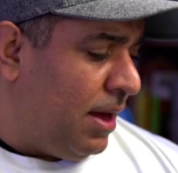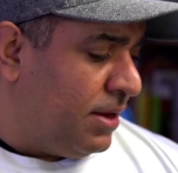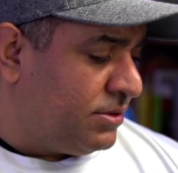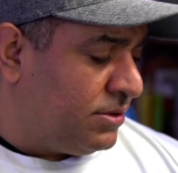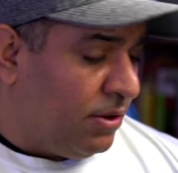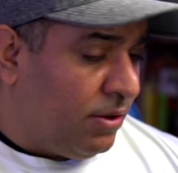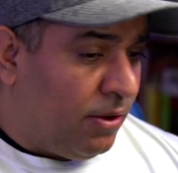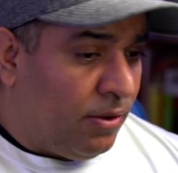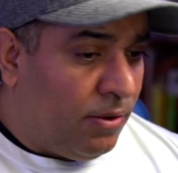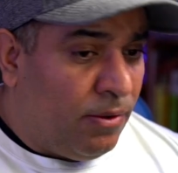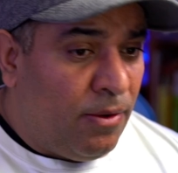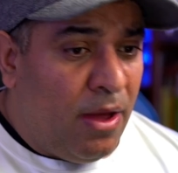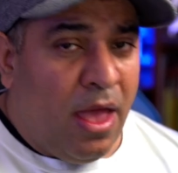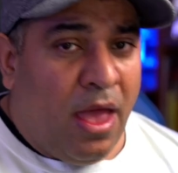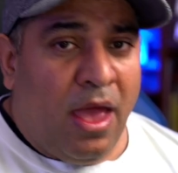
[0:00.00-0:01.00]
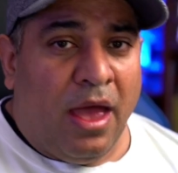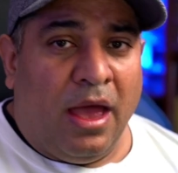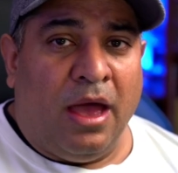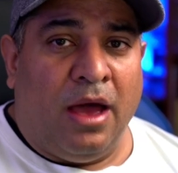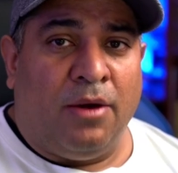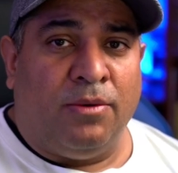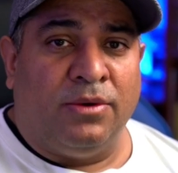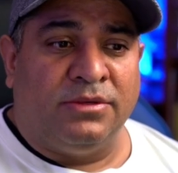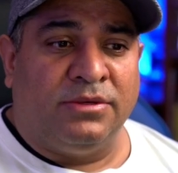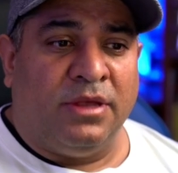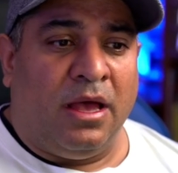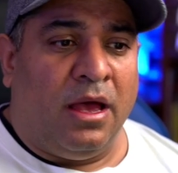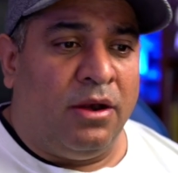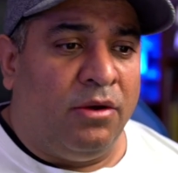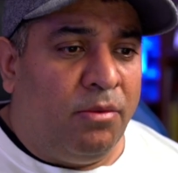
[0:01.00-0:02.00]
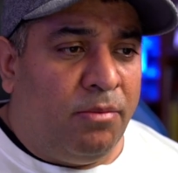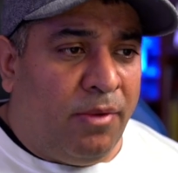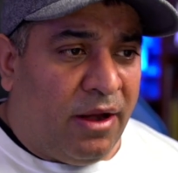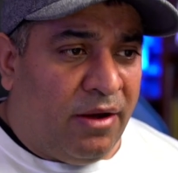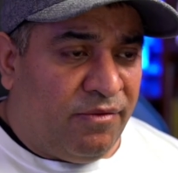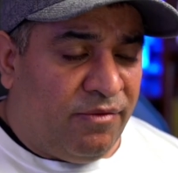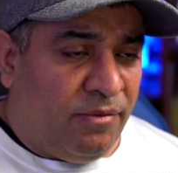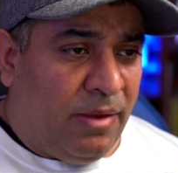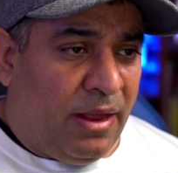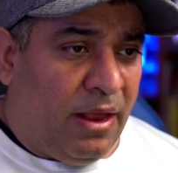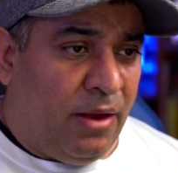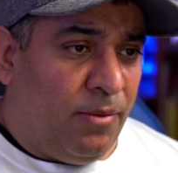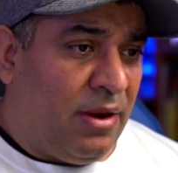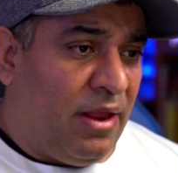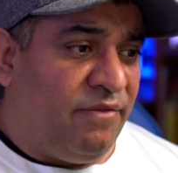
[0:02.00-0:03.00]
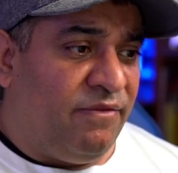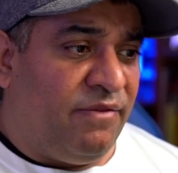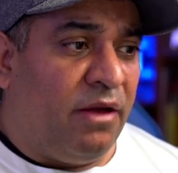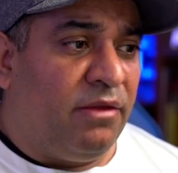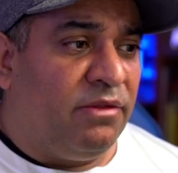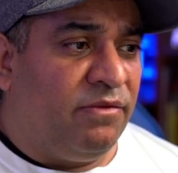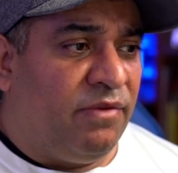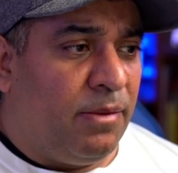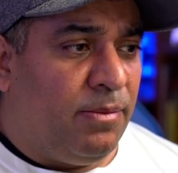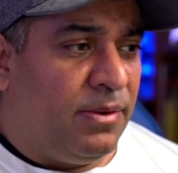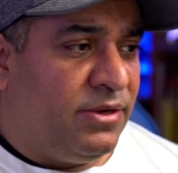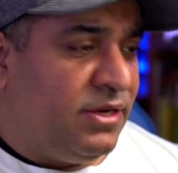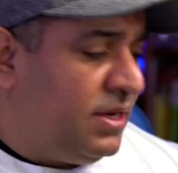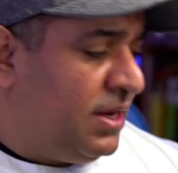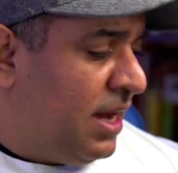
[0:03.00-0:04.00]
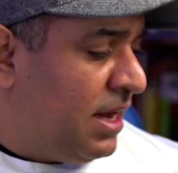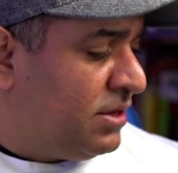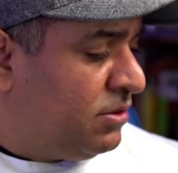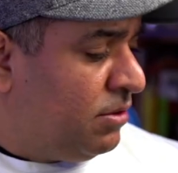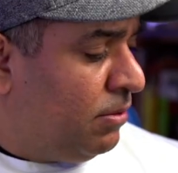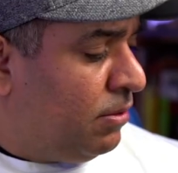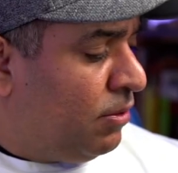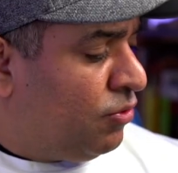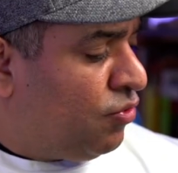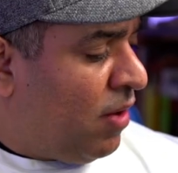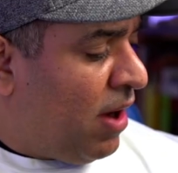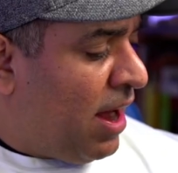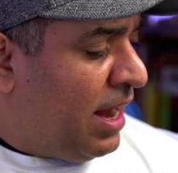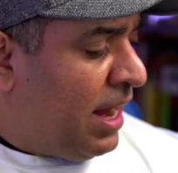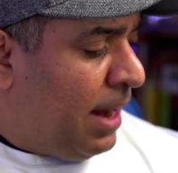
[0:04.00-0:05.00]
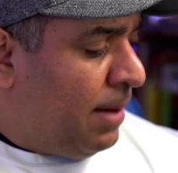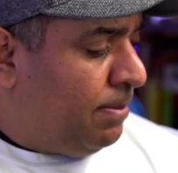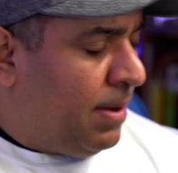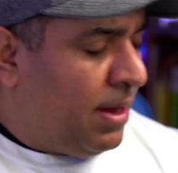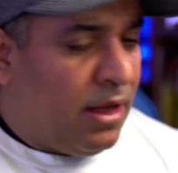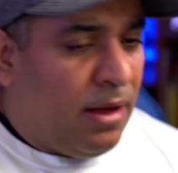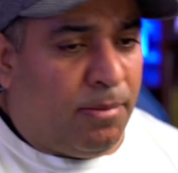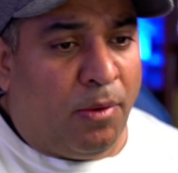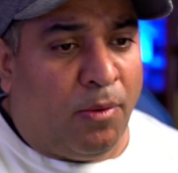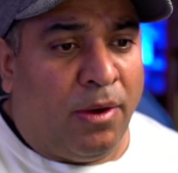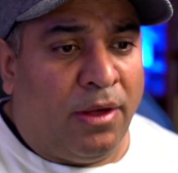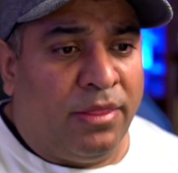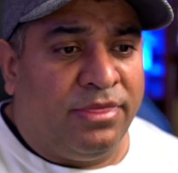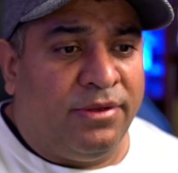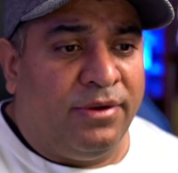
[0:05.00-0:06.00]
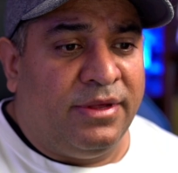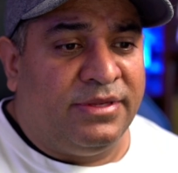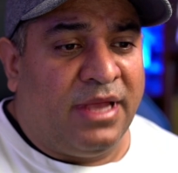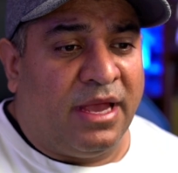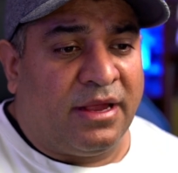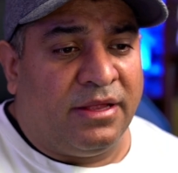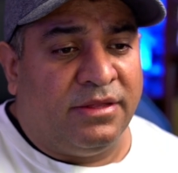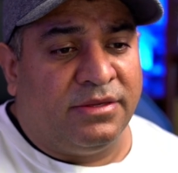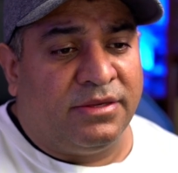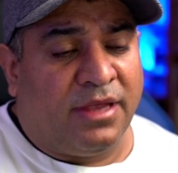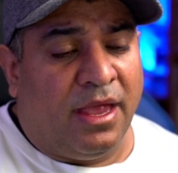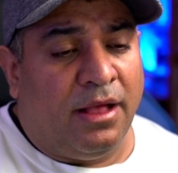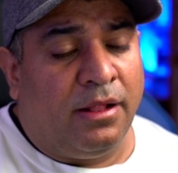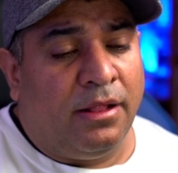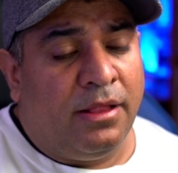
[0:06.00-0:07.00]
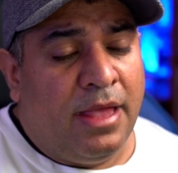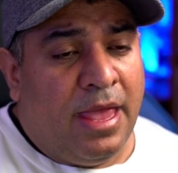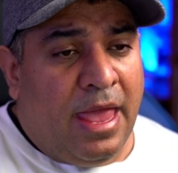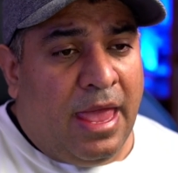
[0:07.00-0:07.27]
So, uh, was a no-brainer for me when I found the Viper GTS to try and pick up a 132nd scale.